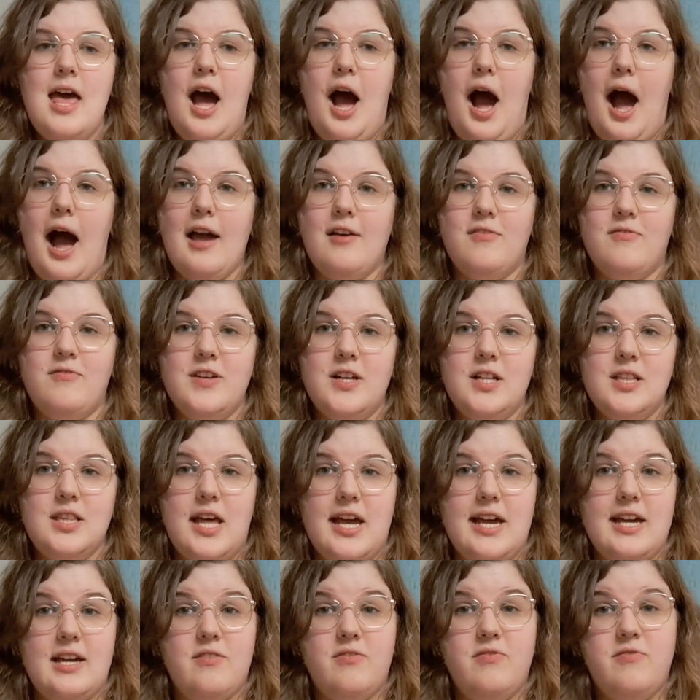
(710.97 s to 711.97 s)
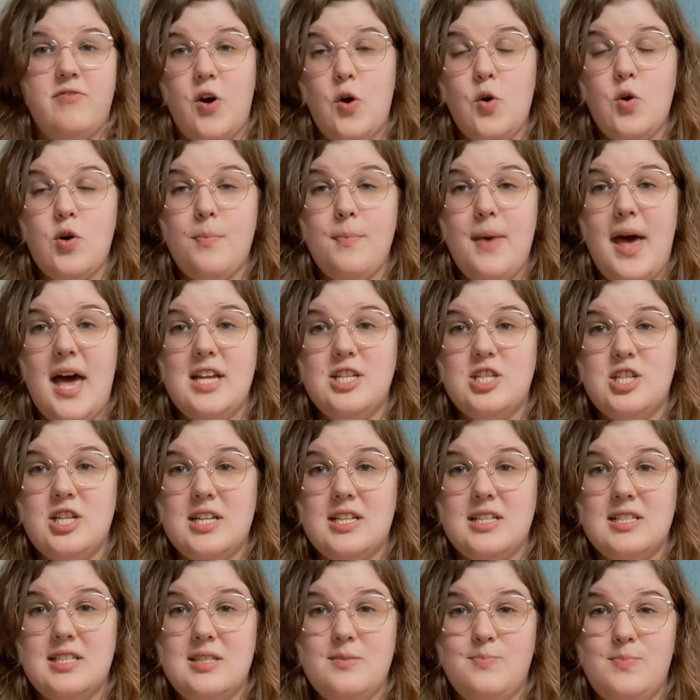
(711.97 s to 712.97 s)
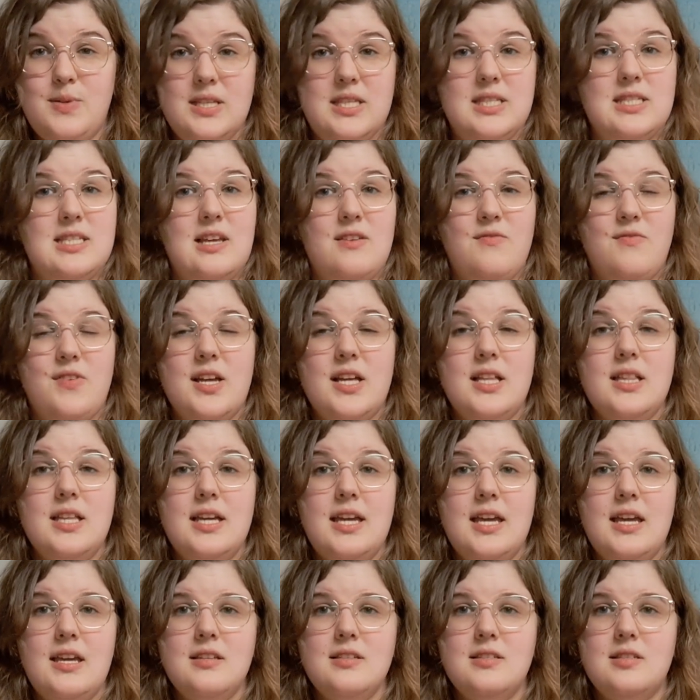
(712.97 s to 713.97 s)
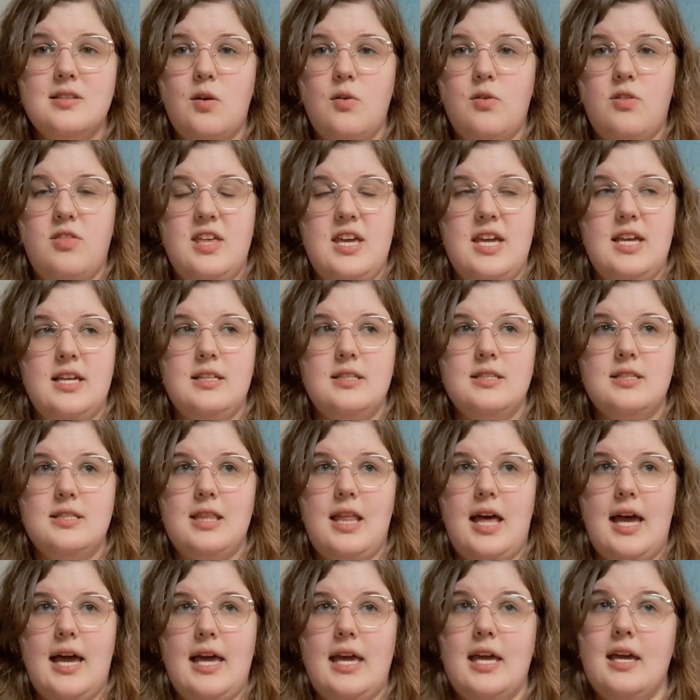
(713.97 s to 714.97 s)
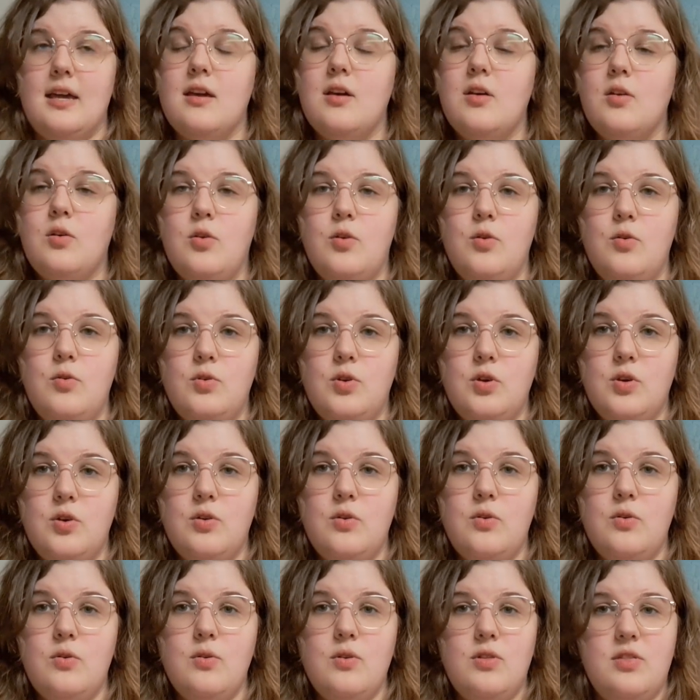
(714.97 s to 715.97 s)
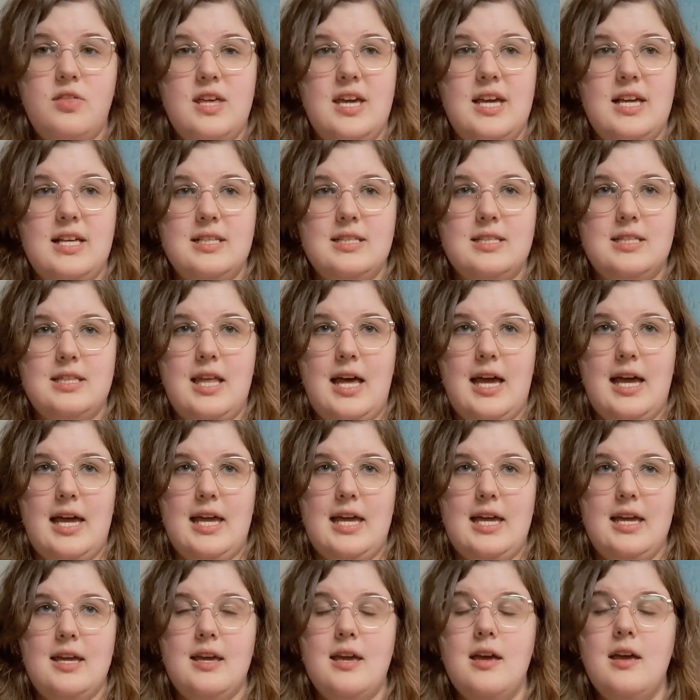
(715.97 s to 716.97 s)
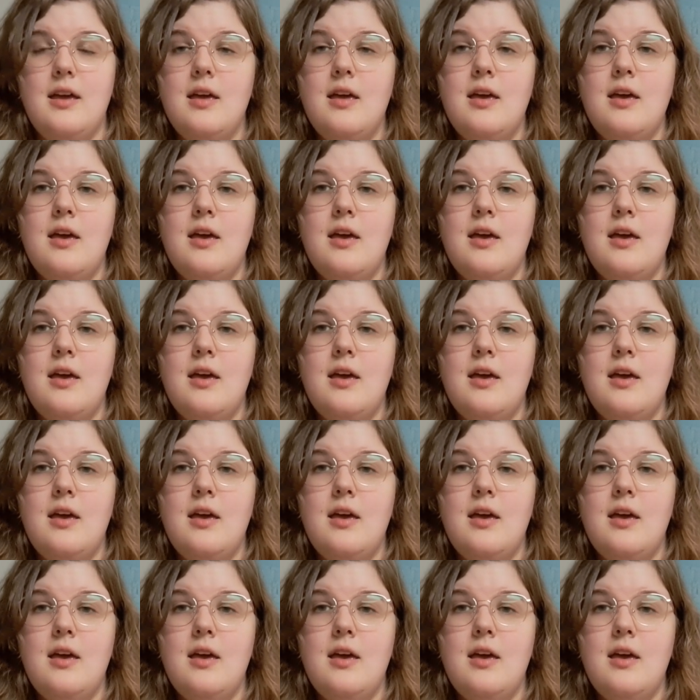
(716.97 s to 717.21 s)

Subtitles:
I feel like folk magic specifically, so things like hoodoo, things like